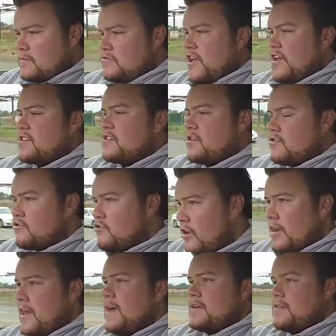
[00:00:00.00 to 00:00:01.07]
Traction
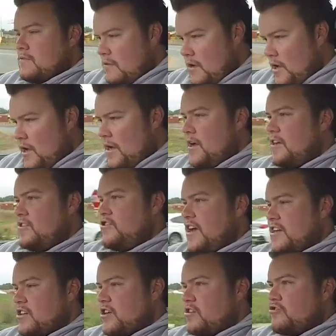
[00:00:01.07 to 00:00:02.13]
control light.
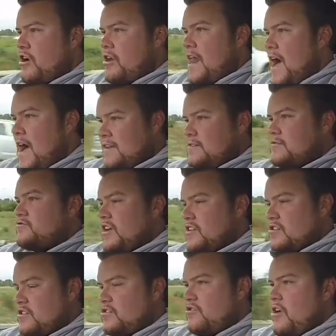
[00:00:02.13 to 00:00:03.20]
Traction control light.
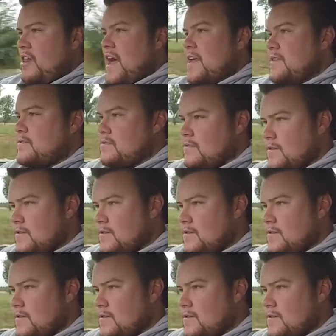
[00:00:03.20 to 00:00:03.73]
Traction control light.